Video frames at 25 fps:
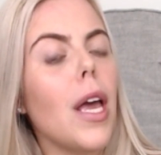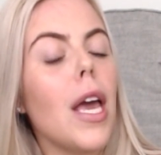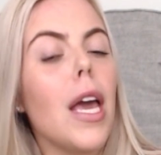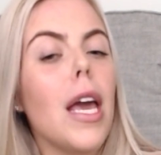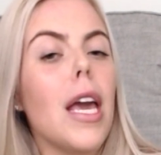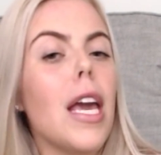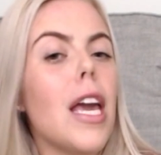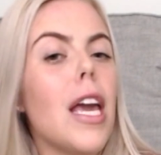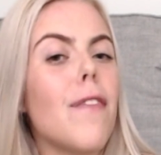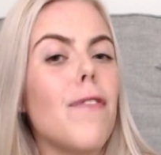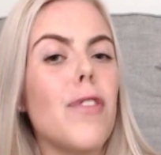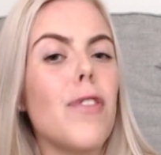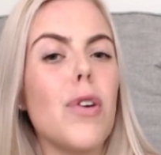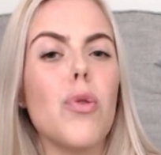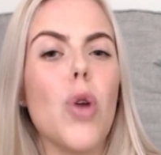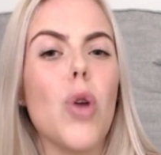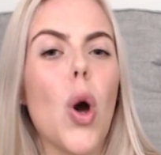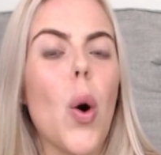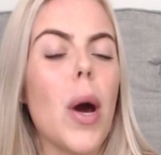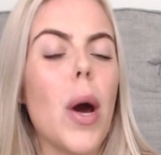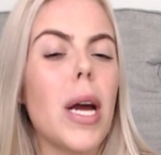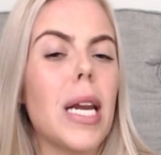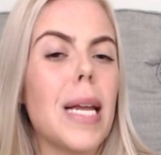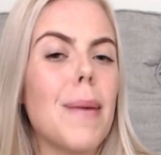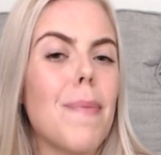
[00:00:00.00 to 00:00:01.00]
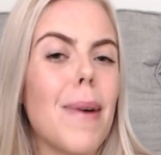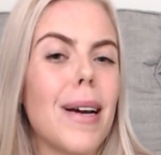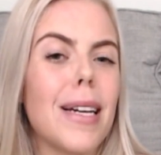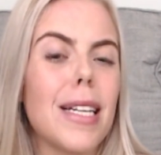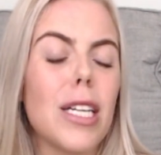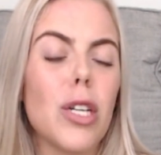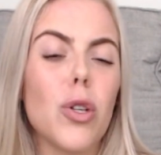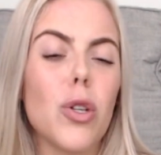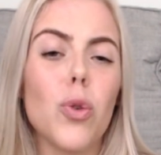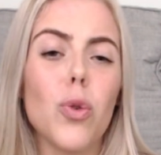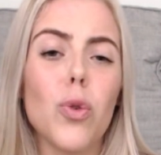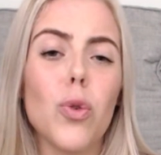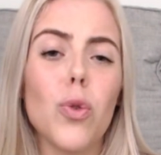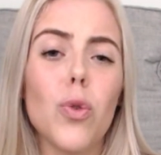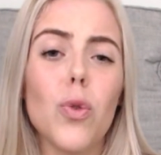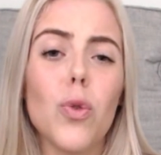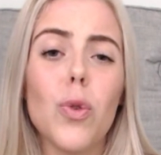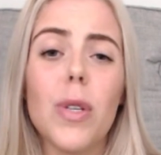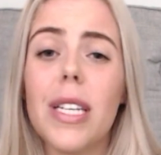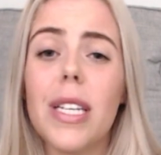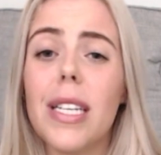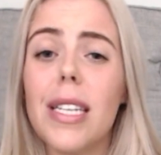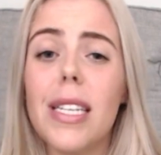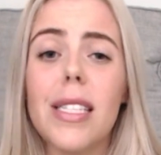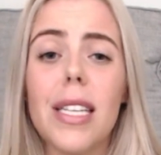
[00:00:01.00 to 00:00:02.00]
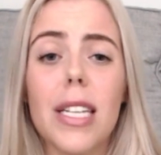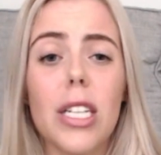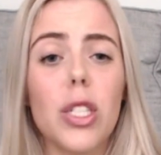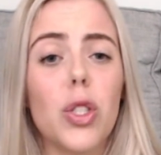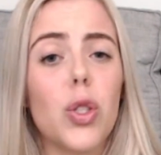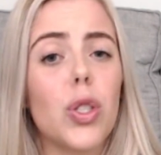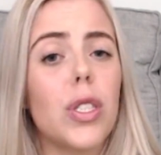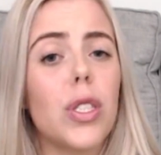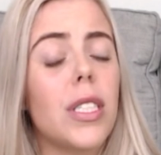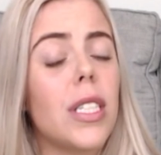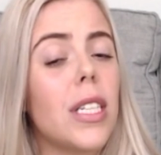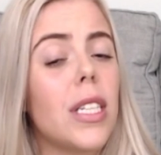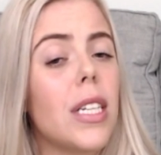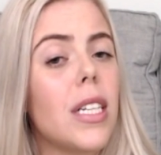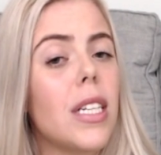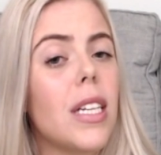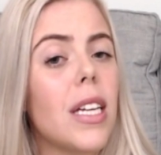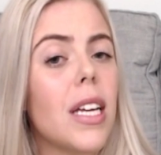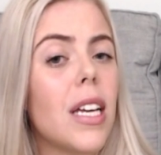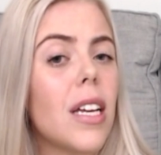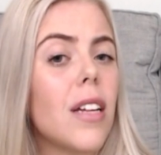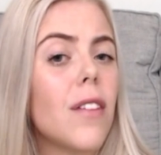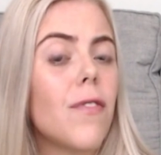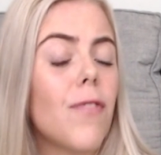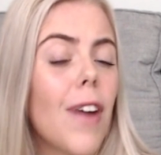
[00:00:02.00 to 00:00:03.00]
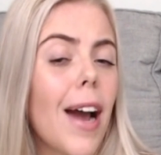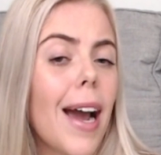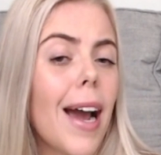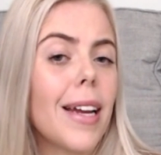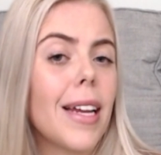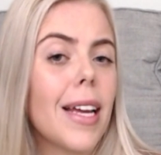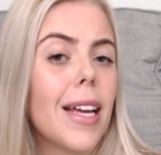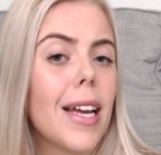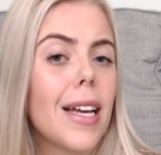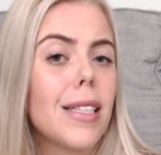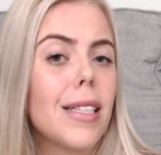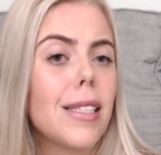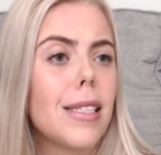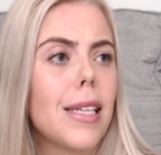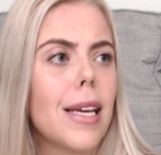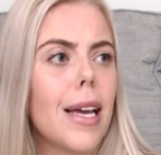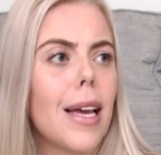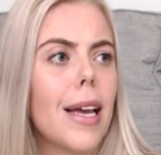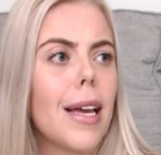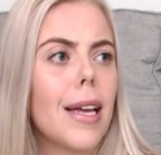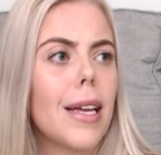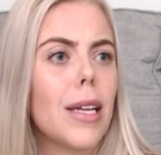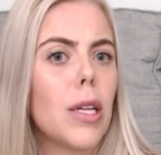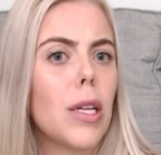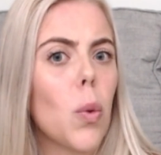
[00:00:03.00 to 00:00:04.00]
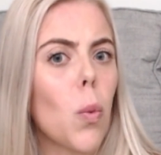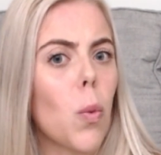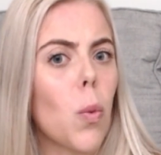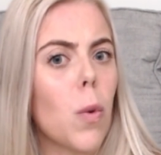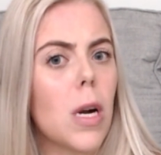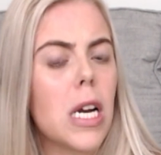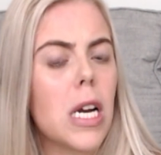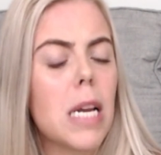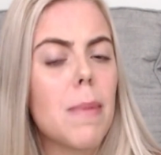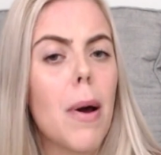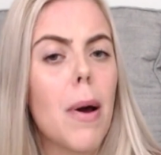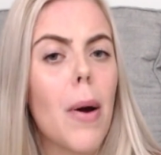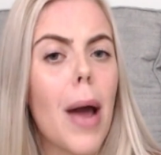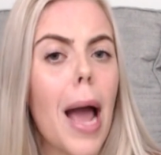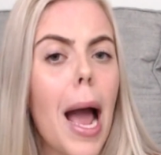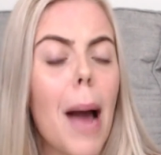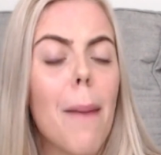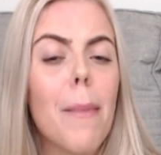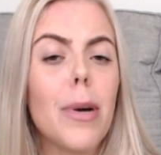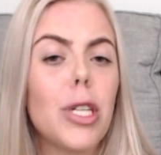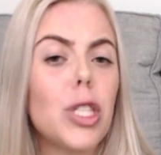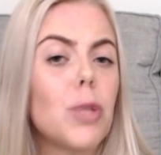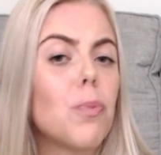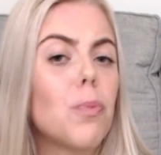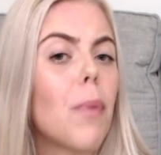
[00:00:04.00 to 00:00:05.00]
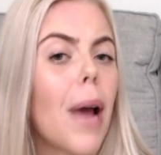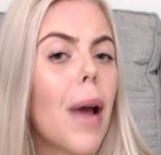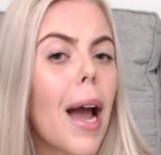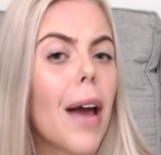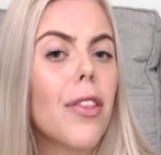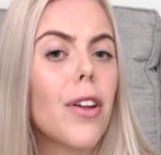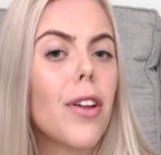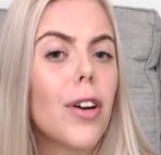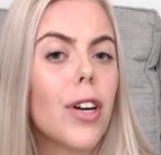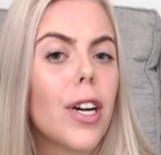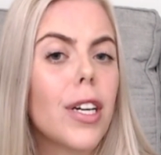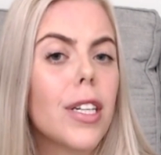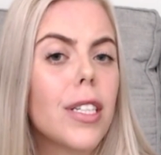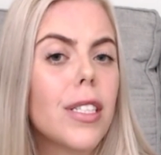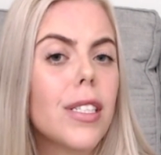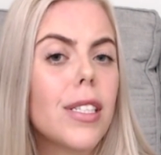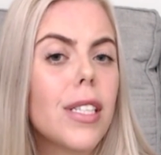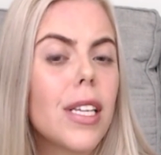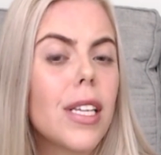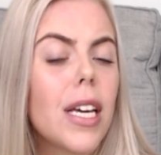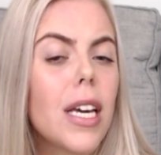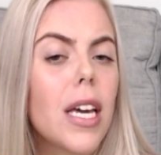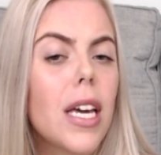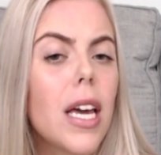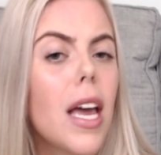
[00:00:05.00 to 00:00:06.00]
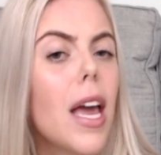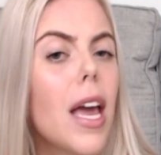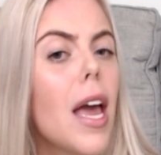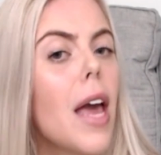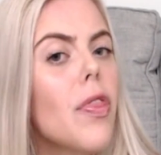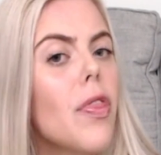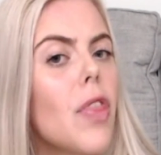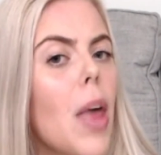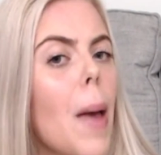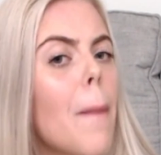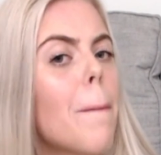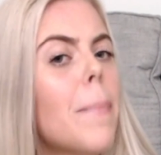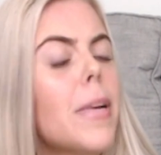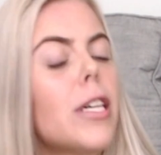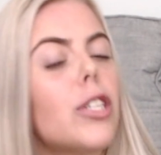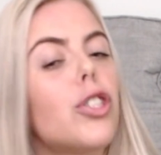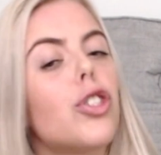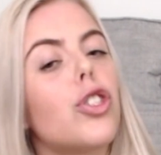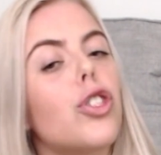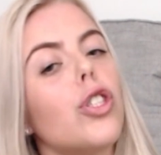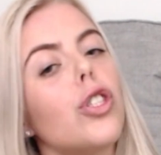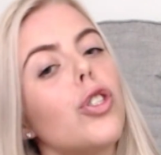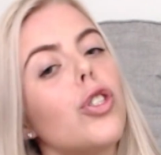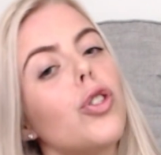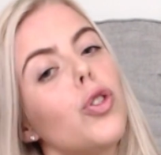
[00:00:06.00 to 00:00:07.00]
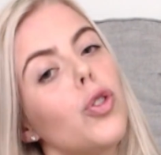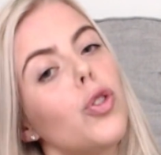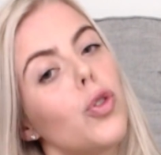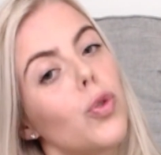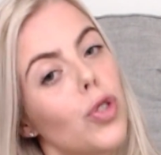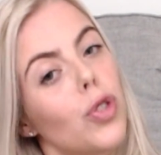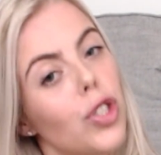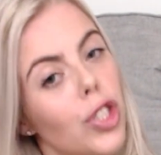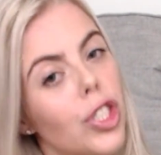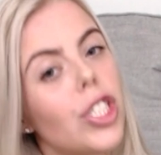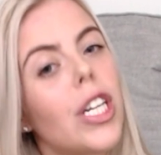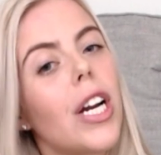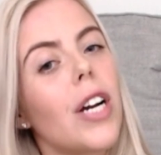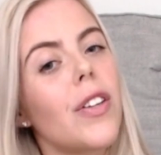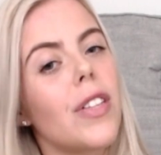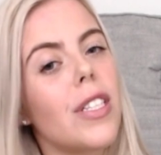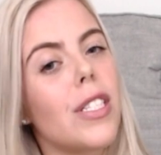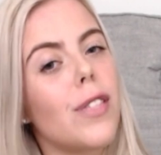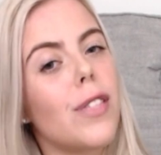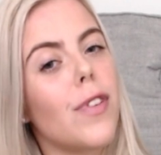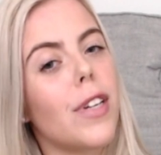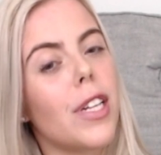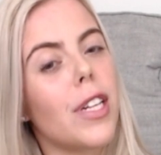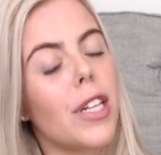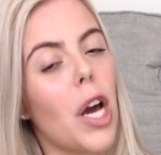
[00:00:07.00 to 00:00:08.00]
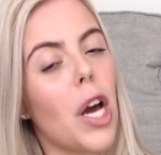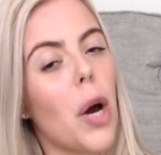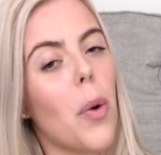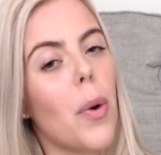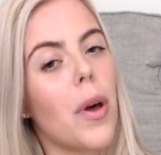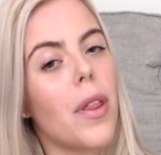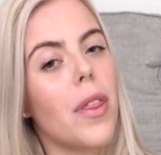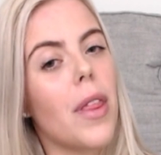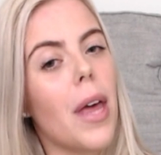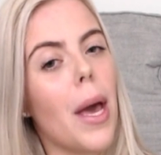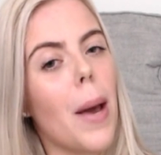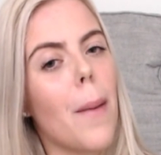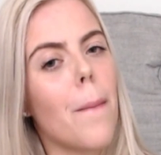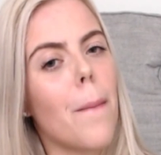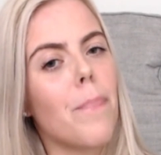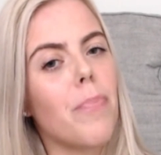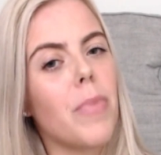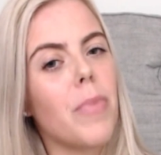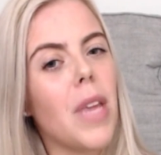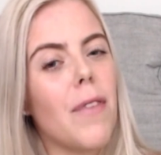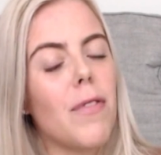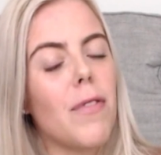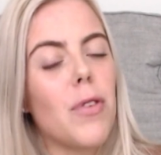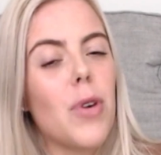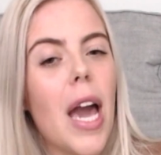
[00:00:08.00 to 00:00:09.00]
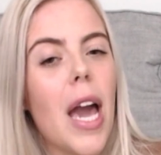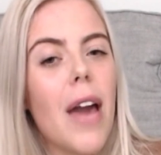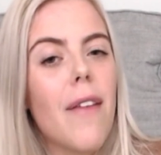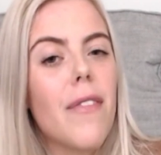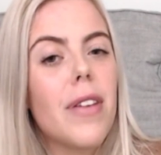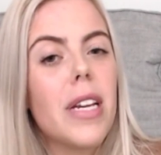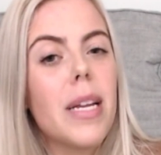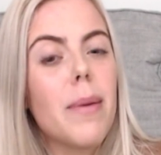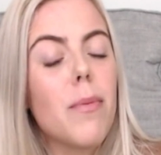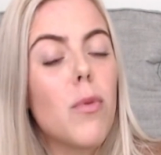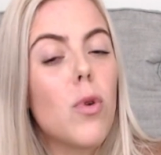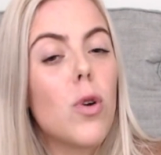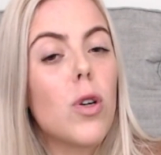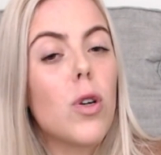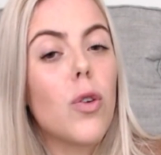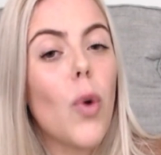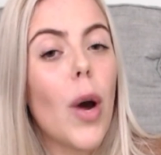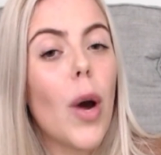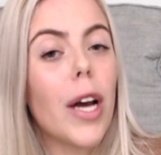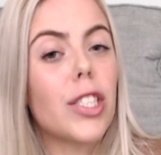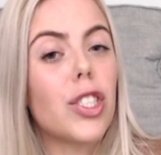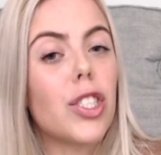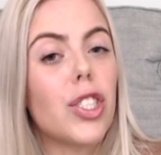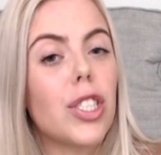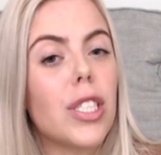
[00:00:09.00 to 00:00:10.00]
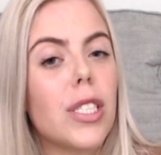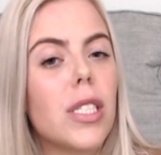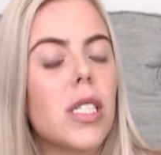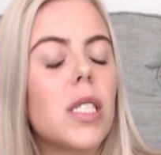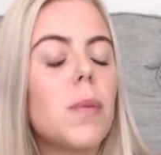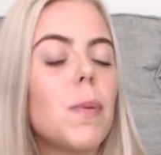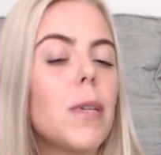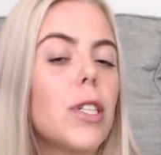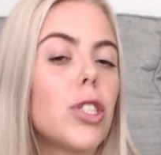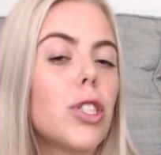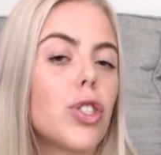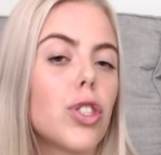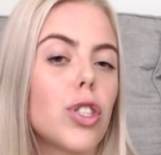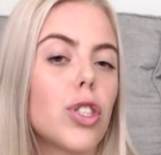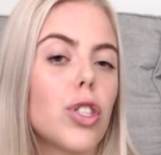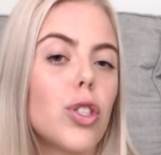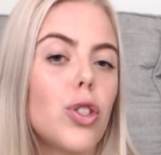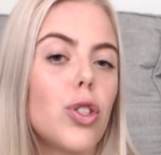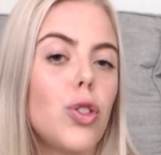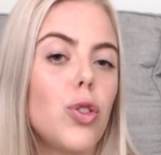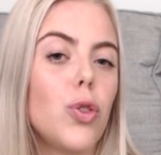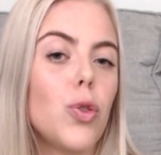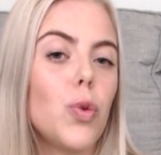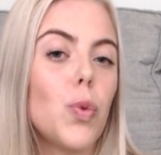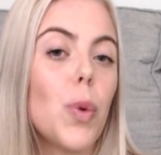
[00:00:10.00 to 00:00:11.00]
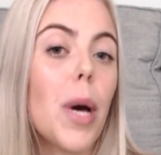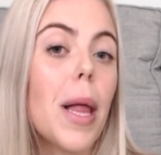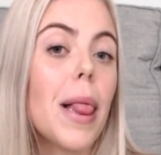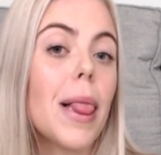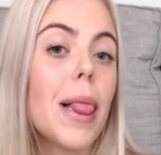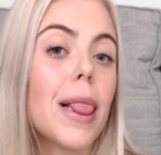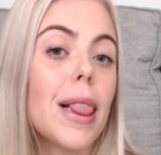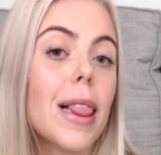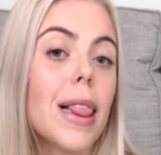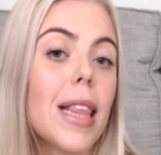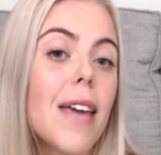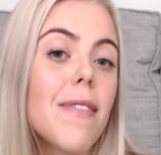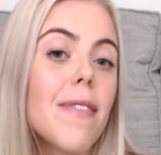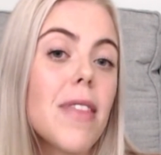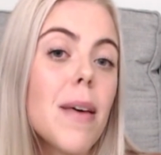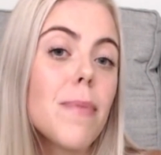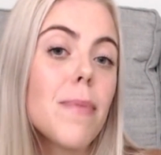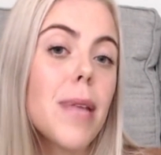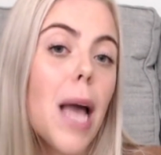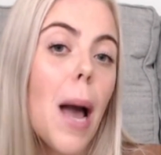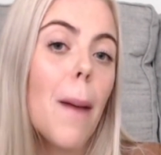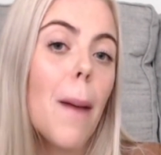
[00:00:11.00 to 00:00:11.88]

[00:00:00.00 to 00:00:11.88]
If you know anybody who is interested in finance and worried about how much math they're going to see, then be sure to share this video with them. If you have any more questions, be sure to leave them down